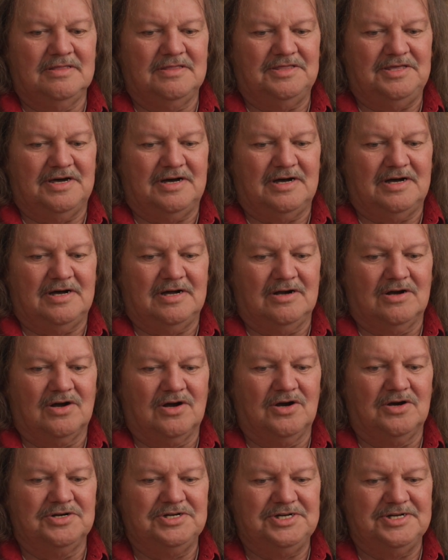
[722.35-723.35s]
the
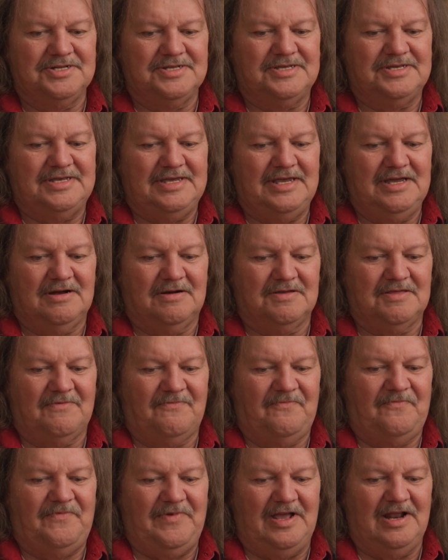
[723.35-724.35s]
urgency or the
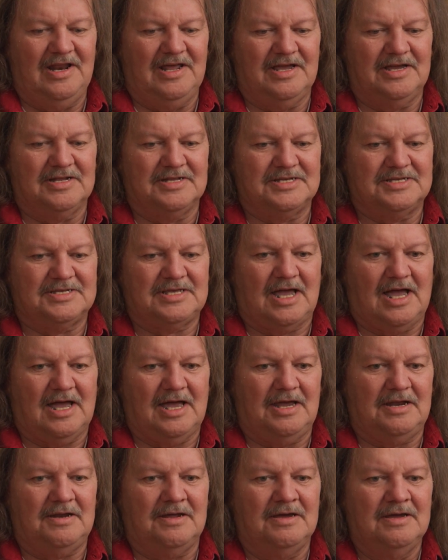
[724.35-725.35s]
feeling
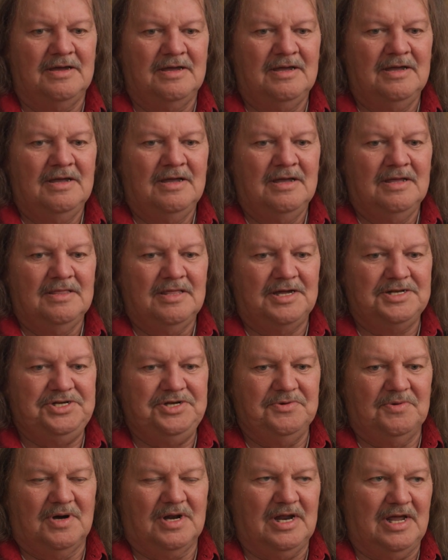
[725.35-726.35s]
inside that
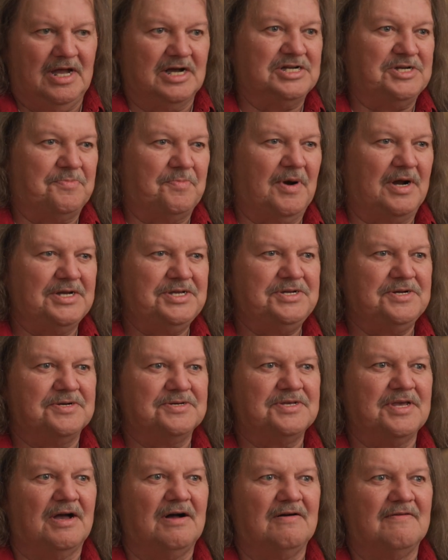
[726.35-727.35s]
you want to express
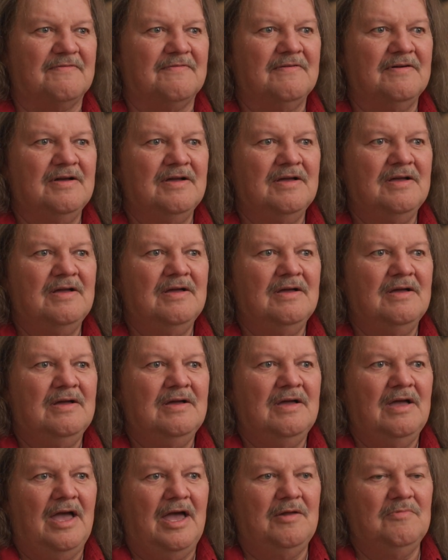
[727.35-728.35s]
yourself.
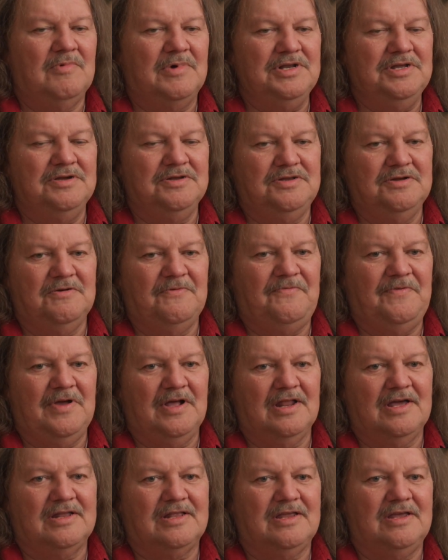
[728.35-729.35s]
And when you do
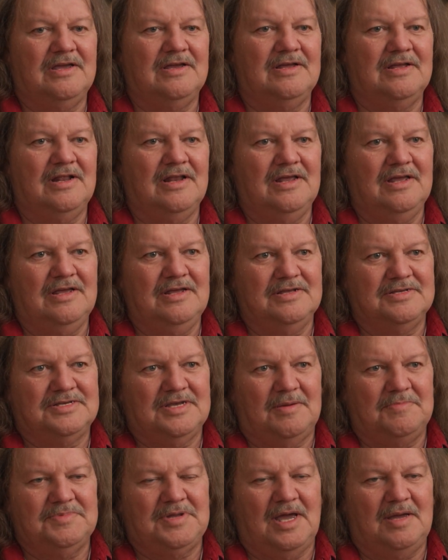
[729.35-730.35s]
feel it,
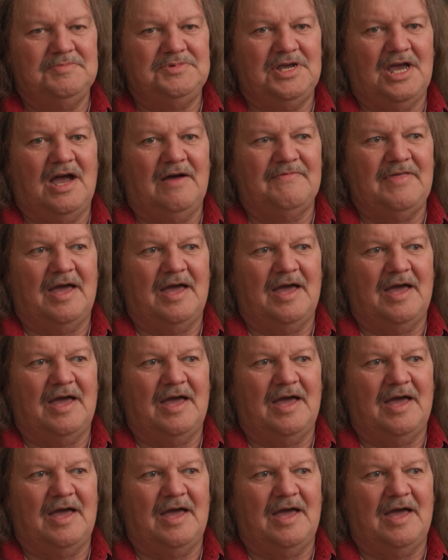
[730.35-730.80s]
sometimes you have